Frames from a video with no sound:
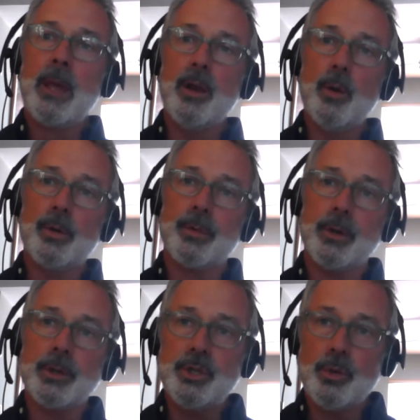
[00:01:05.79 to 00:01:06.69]
an
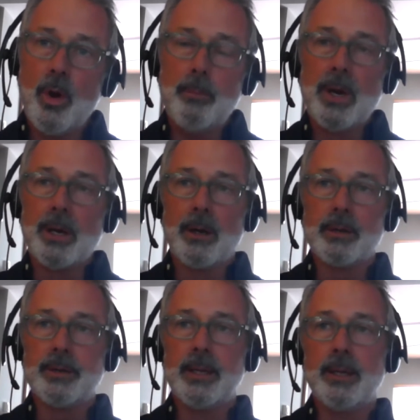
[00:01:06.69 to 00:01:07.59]
author, Jerome
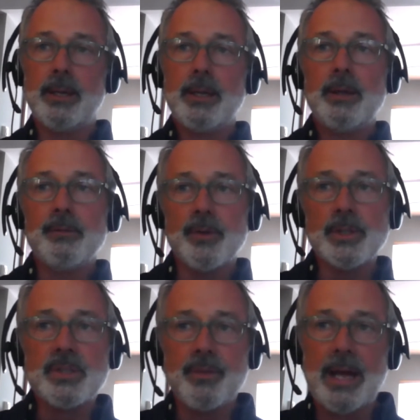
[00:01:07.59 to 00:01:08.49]
McCarthy,
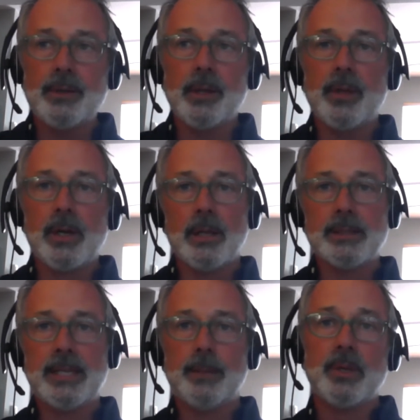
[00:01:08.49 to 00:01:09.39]
first founded the
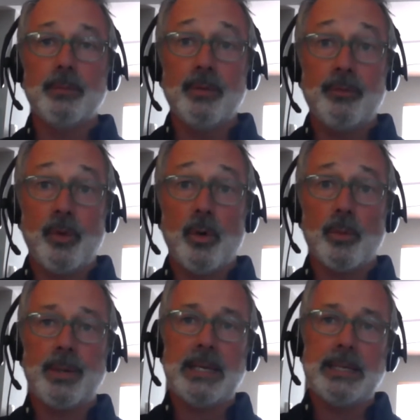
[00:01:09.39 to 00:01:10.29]
concept of the 4
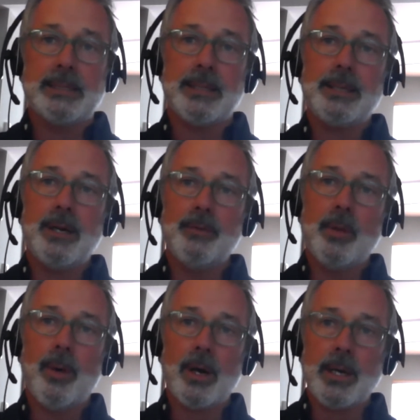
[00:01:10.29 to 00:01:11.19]
Ps of
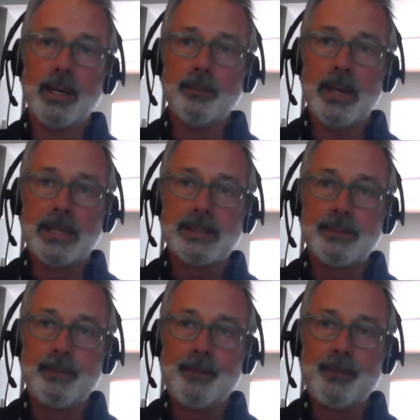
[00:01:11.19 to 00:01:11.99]
the marketing mix.